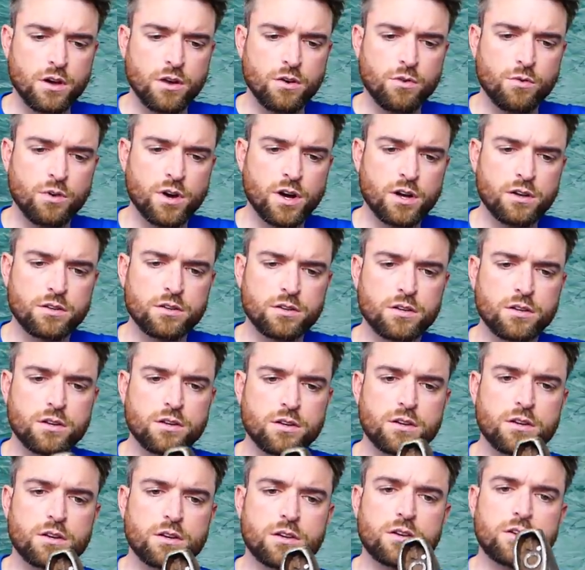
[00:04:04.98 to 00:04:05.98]
Well,
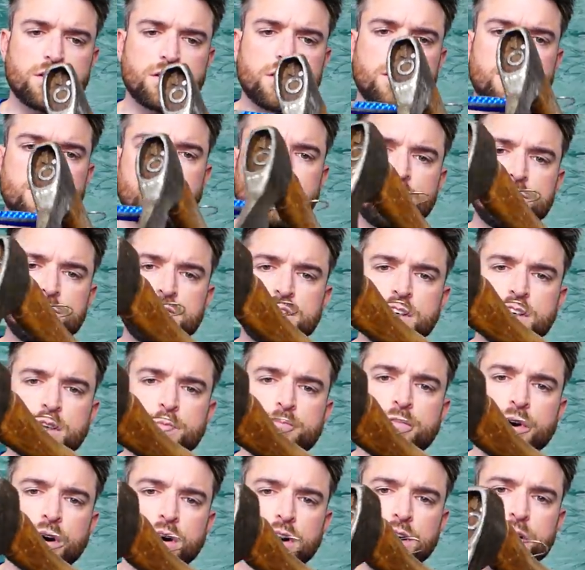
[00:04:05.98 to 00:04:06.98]
you don't
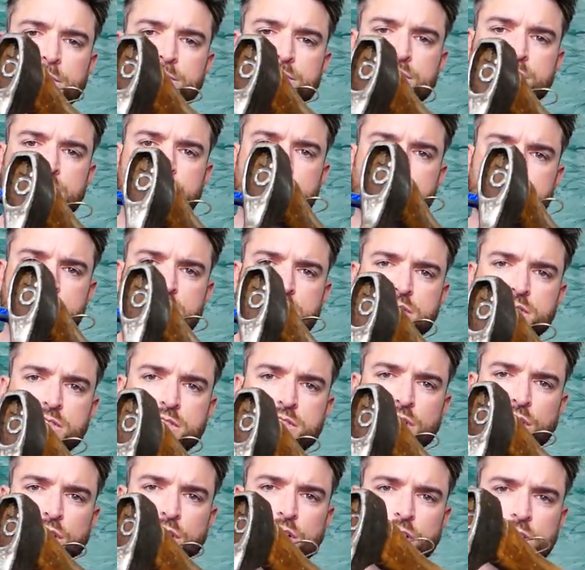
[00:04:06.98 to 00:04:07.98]
need barbs
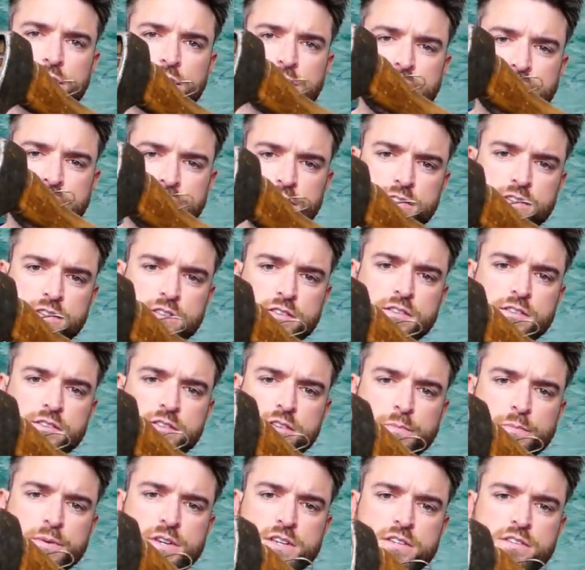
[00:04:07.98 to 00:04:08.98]
to hook things. This
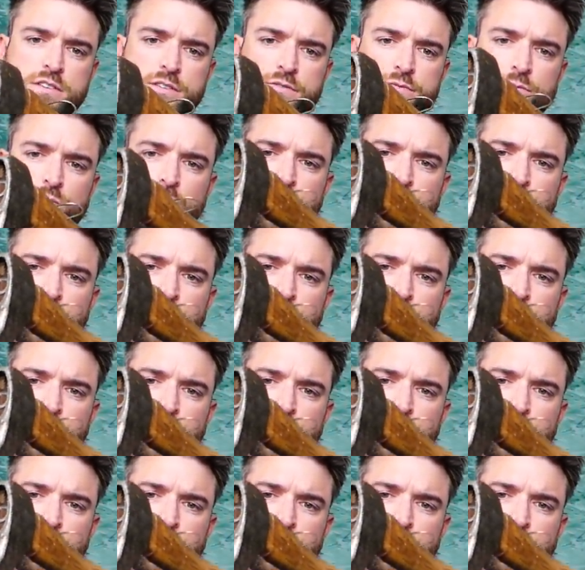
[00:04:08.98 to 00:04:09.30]
is a piece of